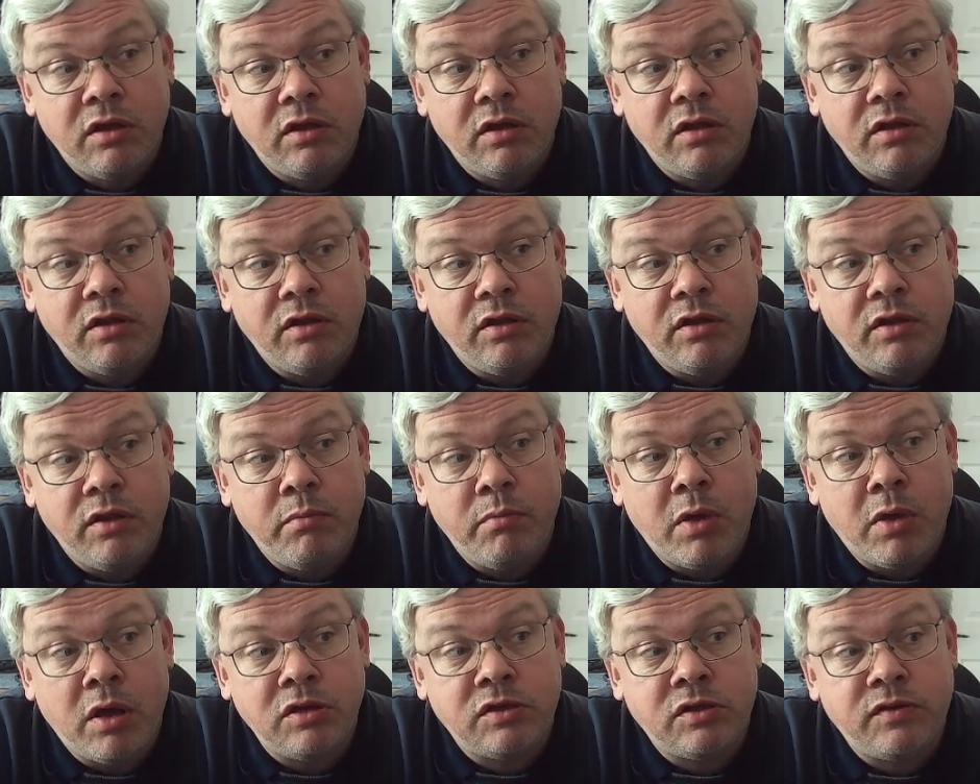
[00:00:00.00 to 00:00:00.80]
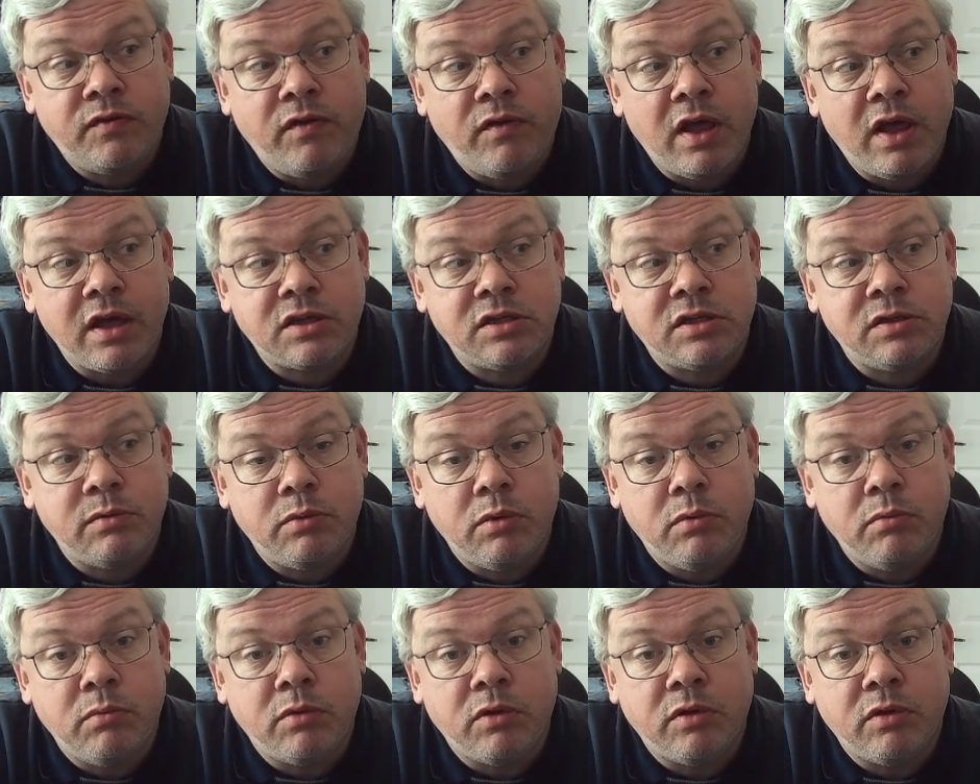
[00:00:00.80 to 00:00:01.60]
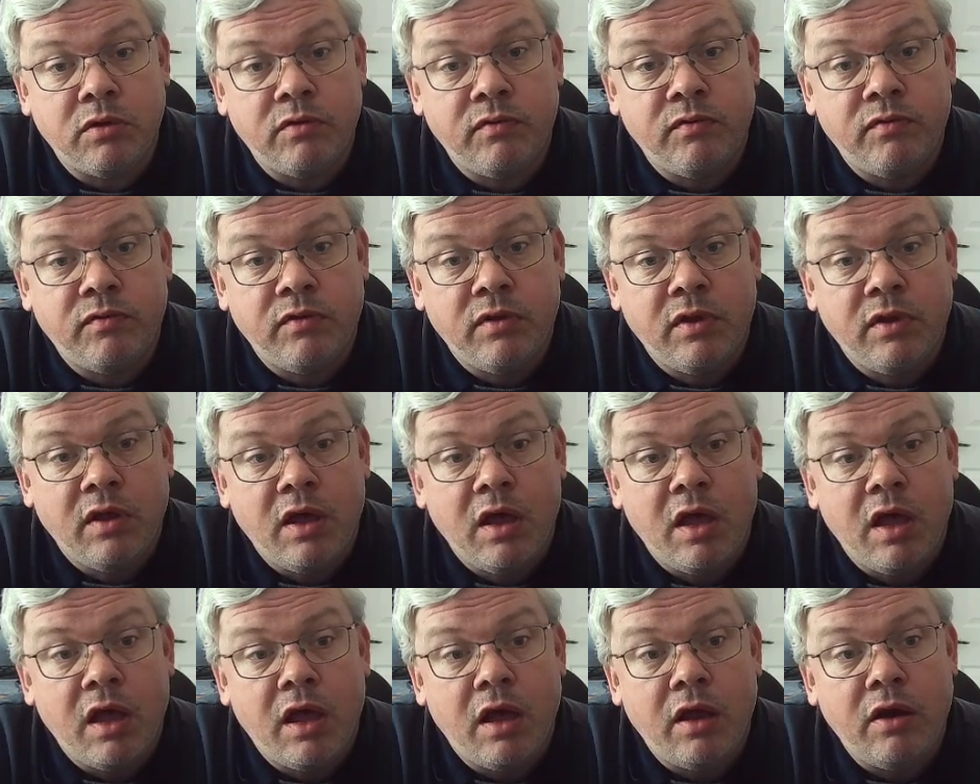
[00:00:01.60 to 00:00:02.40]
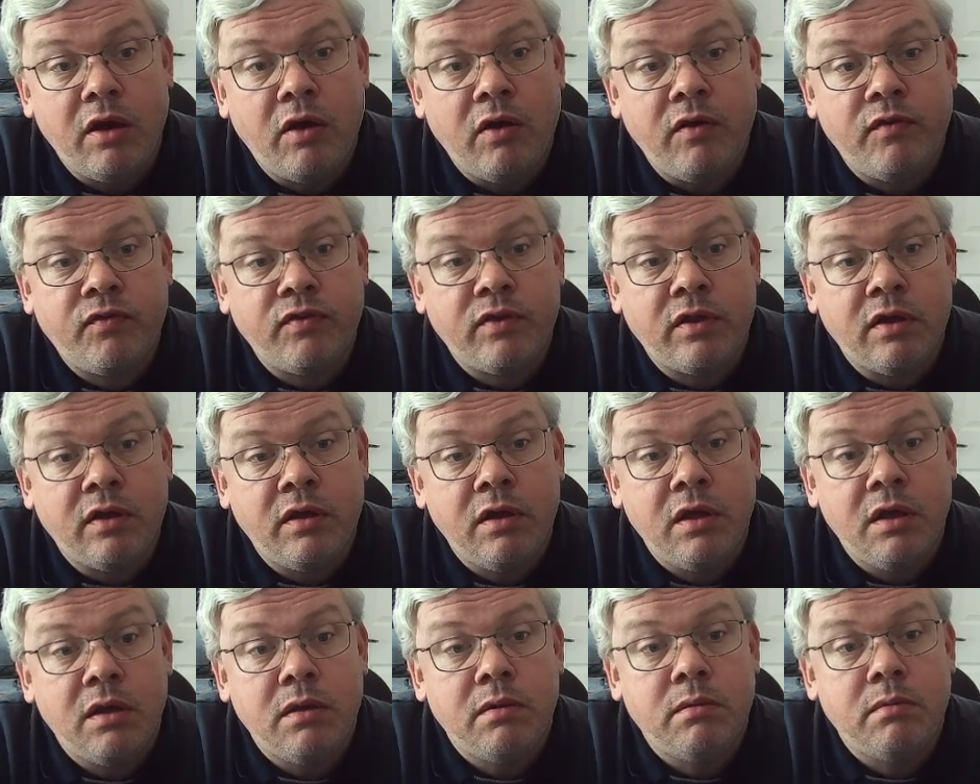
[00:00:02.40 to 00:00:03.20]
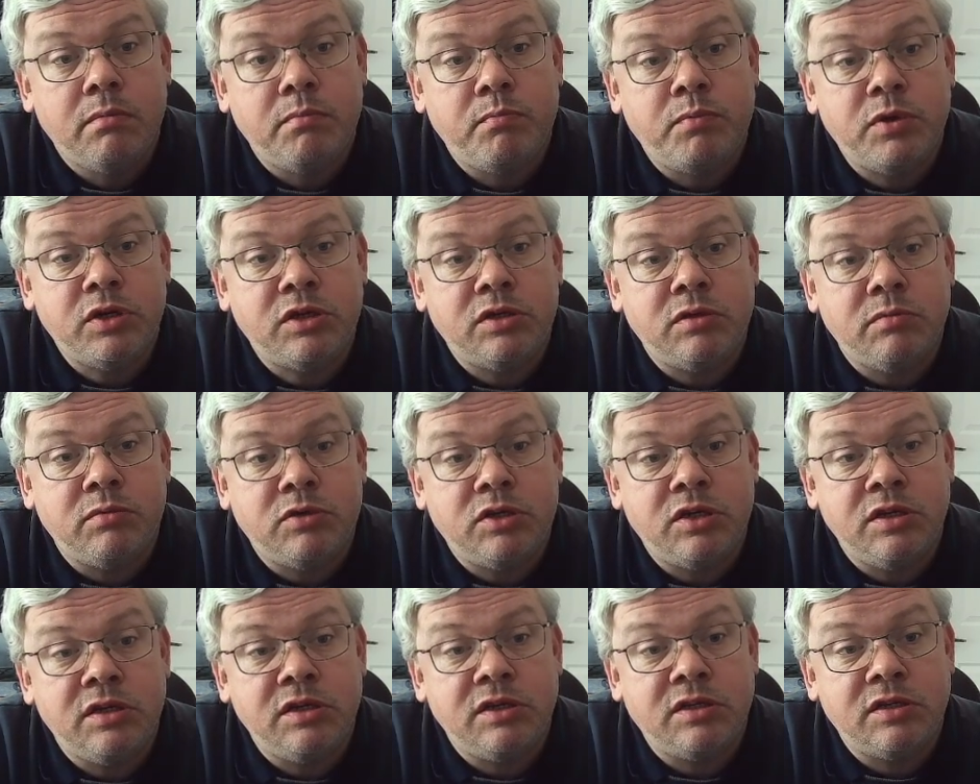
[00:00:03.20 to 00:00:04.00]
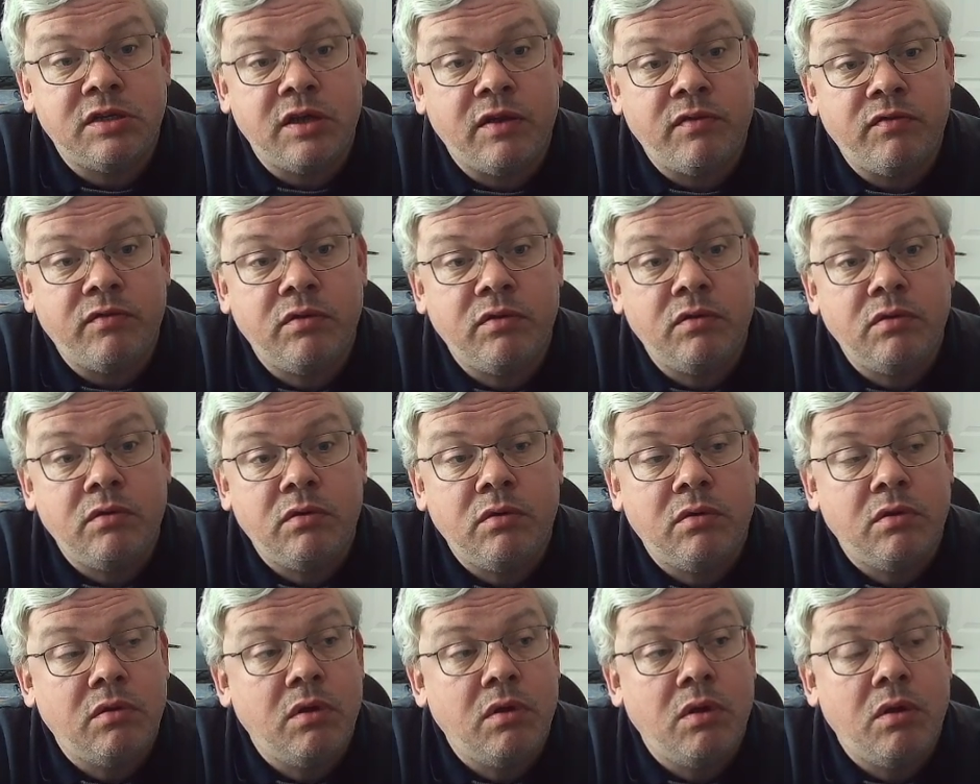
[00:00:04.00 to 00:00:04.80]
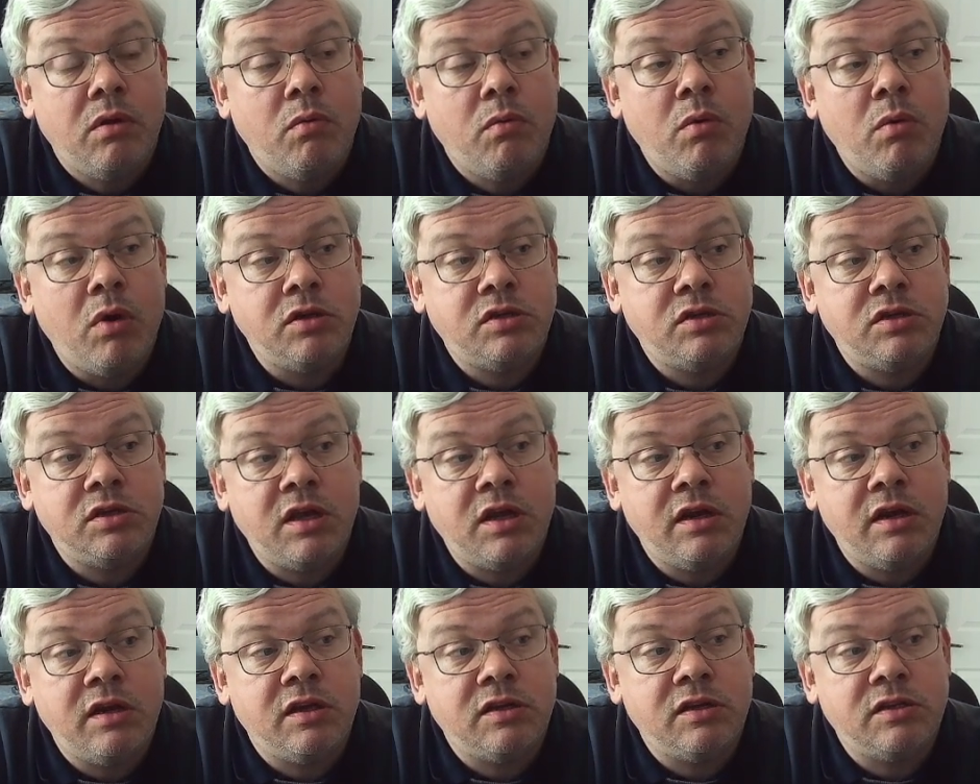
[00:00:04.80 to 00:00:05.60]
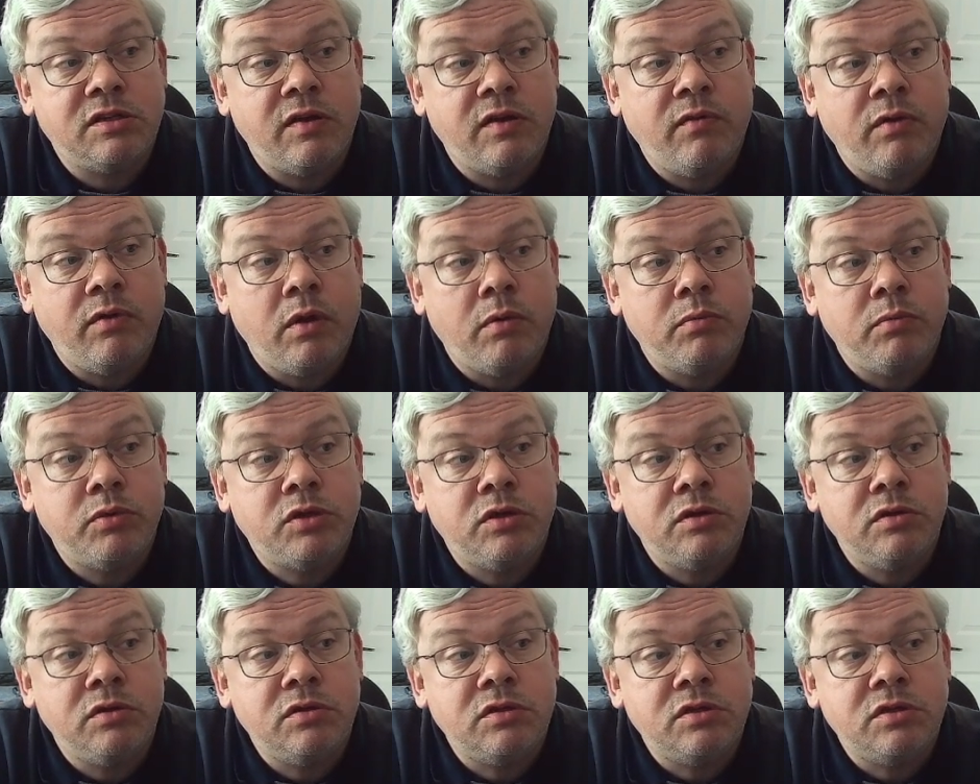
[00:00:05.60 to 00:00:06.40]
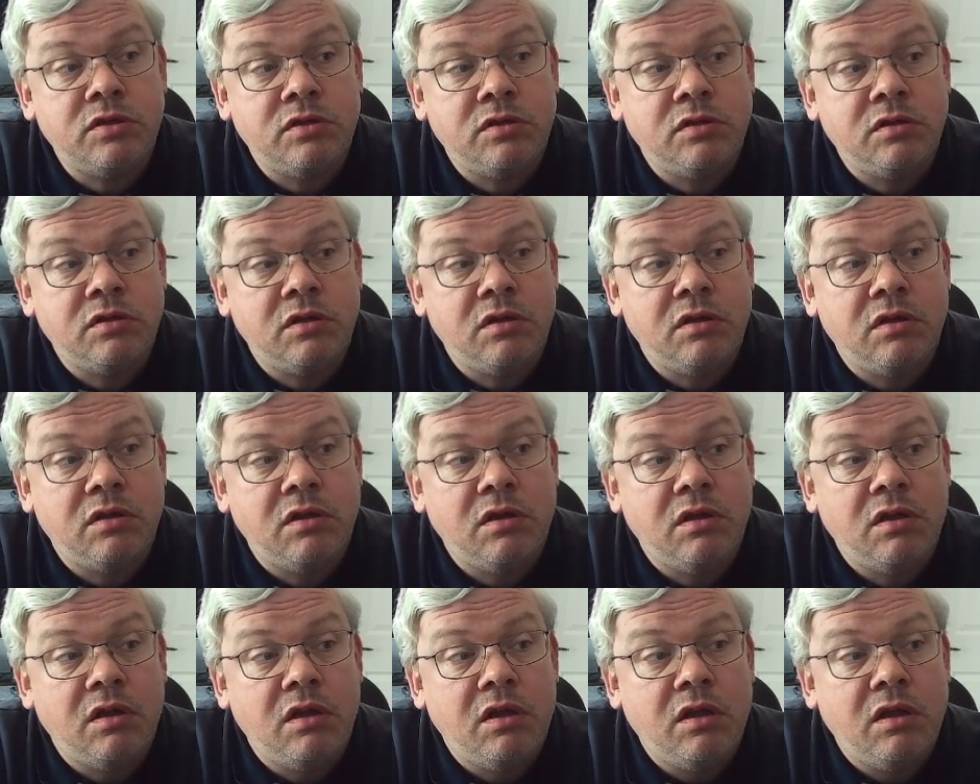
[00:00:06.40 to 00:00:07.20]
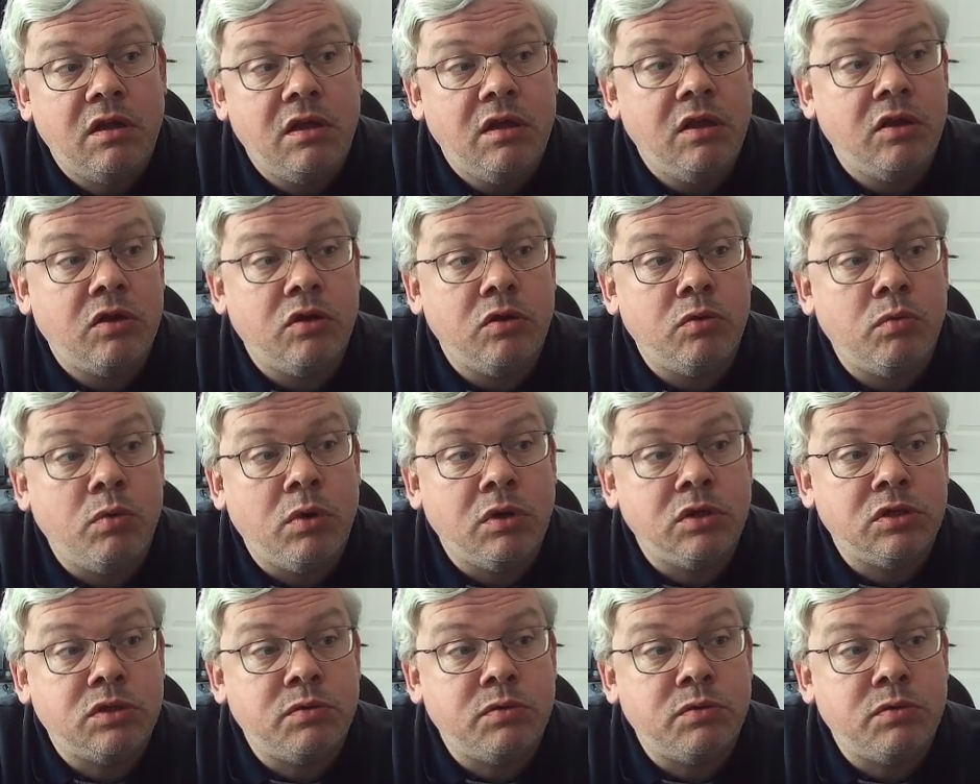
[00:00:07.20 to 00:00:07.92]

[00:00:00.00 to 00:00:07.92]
the most flexible move, and after bishop g7, white again has several options. He could once